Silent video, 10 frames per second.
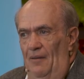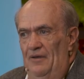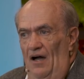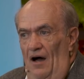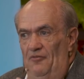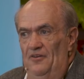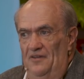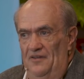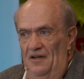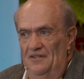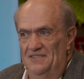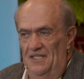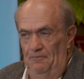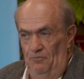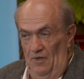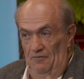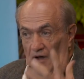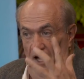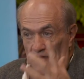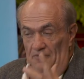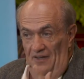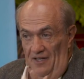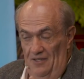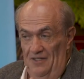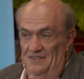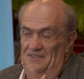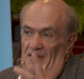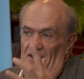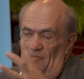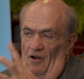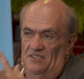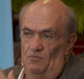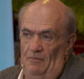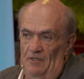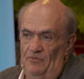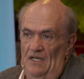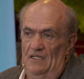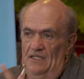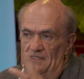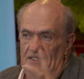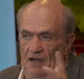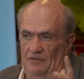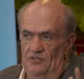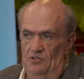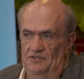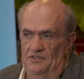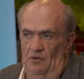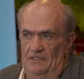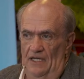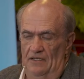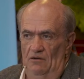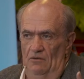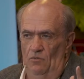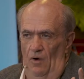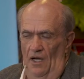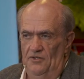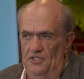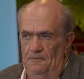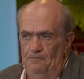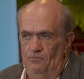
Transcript: I mean, often there's the father figure, he's there in amongst women, he's there in short stories like Gold Watch.